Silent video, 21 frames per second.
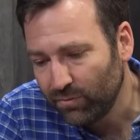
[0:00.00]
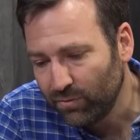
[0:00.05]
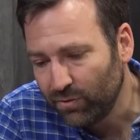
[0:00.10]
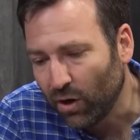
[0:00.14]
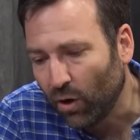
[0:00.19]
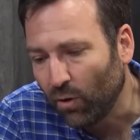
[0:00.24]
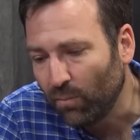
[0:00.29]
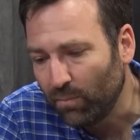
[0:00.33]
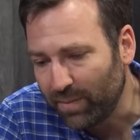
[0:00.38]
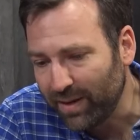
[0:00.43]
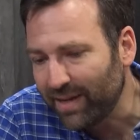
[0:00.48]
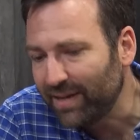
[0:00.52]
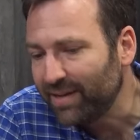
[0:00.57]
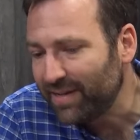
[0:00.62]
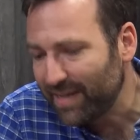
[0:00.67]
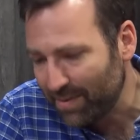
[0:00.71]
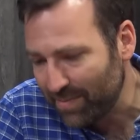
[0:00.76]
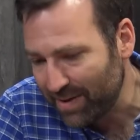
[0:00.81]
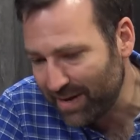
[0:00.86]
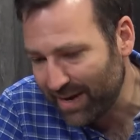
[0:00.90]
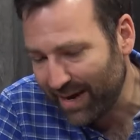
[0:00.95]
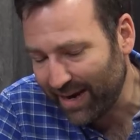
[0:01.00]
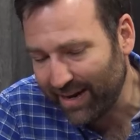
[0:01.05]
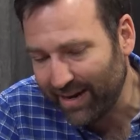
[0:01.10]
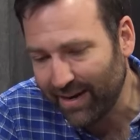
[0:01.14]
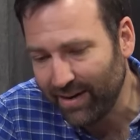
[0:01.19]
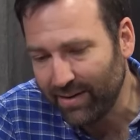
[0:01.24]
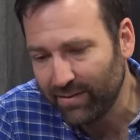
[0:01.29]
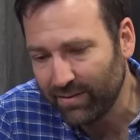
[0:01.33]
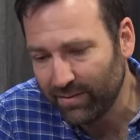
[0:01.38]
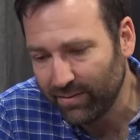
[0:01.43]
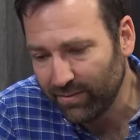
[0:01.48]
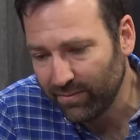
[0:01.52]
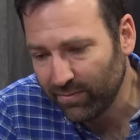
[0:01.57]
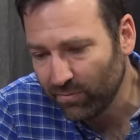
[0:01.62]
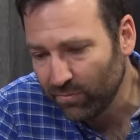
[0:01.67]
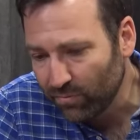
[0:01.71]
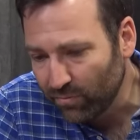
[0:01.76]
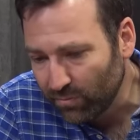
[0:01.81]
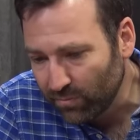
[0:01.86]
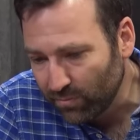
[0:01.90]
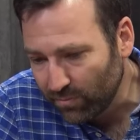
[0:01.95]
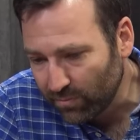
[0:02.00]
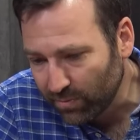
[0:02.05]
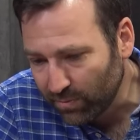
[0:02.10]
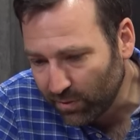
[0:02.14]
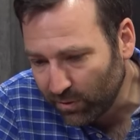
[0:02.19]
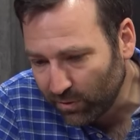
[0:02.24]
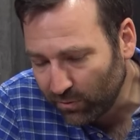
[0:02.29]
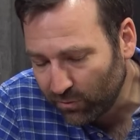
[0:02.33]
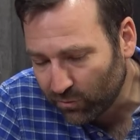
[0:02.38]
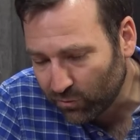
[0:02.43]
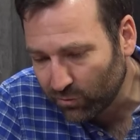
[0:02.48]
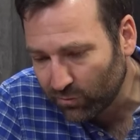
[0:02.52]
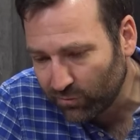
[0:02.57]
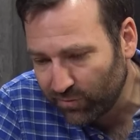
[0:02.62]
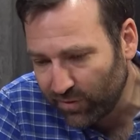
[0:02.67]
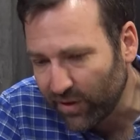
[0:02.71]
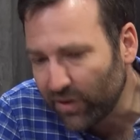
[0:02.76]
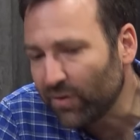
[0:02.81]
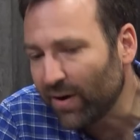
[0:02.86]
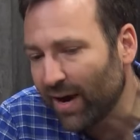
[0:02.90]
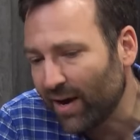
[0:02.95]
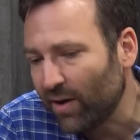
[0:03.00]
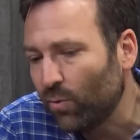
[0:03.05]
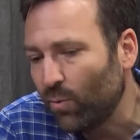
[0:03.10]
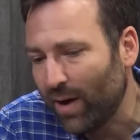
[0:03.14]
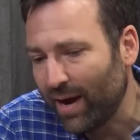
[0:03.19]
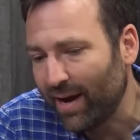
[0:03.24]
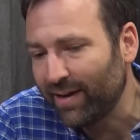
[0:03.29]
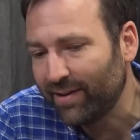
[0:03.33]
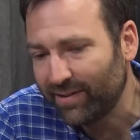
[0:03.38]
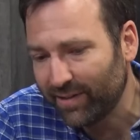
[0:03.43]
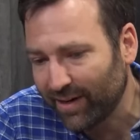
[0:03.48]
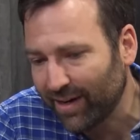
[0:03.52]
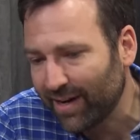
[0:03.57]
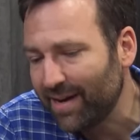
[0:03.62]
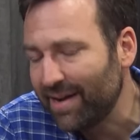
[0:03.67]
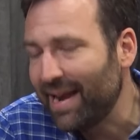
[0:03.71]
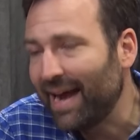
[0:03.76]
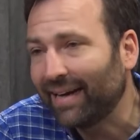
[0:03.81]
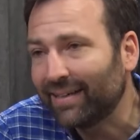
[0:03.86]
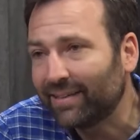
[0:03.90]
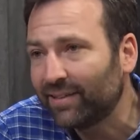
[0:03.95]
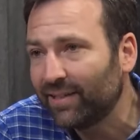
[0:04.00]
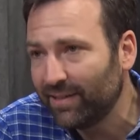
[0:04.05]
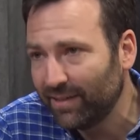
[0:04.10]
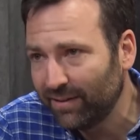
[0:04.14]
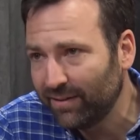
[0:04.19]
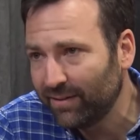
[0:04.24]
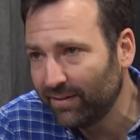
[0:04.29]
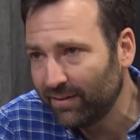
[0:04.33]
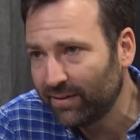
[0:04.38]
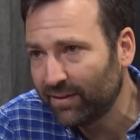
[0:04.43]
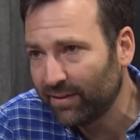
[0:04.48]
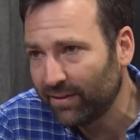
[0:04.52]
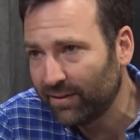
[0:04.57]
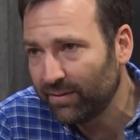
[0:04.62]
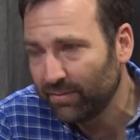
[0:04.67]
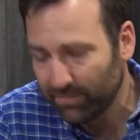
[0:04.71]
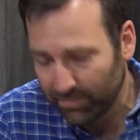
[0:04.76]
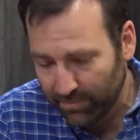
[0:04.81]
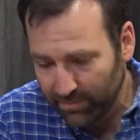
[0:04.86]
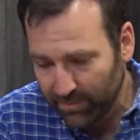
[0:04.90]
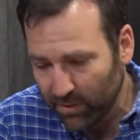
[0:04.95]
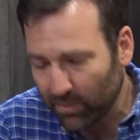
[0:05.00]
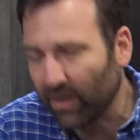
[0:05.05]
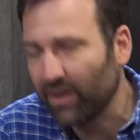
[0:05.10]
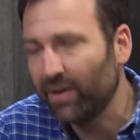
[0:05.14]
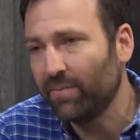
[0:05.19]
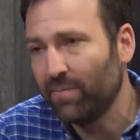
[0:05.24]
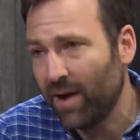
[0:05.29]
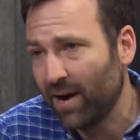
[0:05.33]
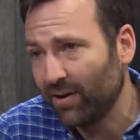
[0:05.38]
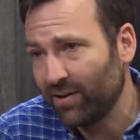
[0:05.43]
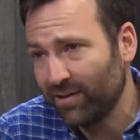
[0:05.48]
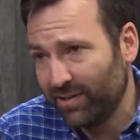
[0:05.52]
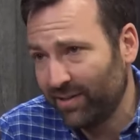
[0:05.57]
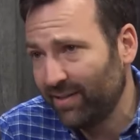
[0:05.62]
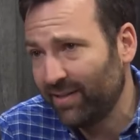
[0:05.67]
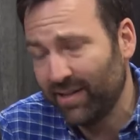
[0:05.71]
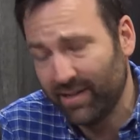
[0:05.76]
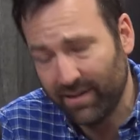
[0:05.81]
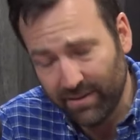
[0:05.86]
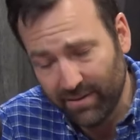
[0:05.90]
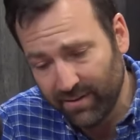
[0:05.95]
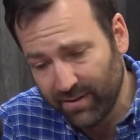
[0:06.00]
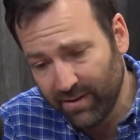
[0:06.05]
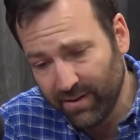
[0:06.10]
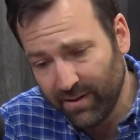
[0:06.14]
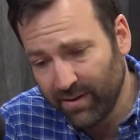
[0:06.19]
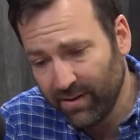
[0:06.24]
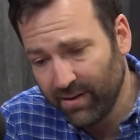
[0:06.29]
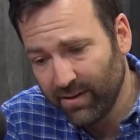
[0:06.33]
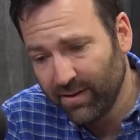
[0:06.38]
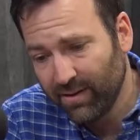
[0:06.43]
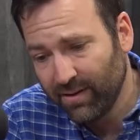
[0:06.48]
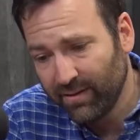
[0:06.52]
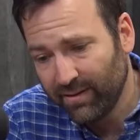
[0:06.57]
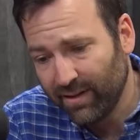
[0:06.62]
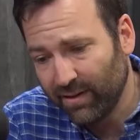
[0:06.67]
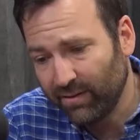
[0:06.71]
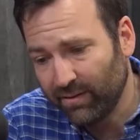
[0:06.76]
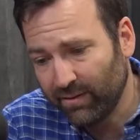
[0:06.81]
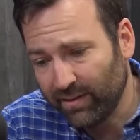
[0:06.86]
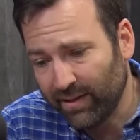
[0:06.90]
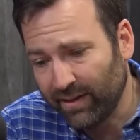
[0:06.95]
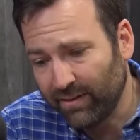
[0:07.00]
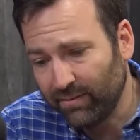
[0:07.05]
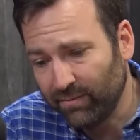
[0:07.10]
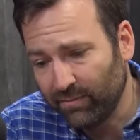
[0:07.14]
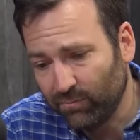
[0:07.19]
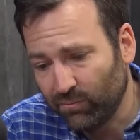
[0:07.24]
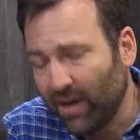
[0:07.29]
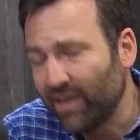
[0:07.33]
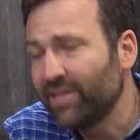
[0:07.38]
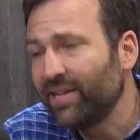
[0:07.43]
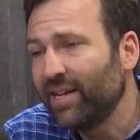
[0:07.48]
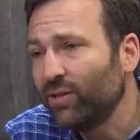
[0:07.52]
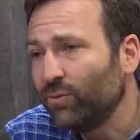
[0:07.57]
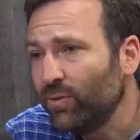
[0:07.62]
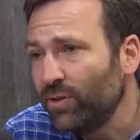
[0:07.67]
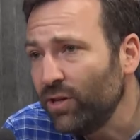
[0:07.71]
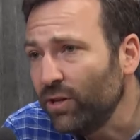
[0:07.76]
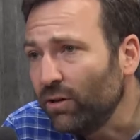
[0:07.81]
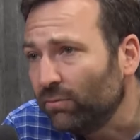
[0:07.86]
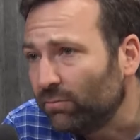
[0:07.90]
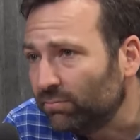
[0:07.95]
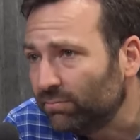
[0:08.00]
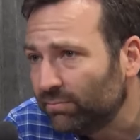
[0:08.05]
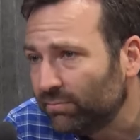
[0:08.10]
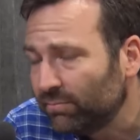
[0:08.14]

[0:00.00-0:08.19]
don't be intimidated figure out a way to connect to the to the to our democracy that that that resonates with you.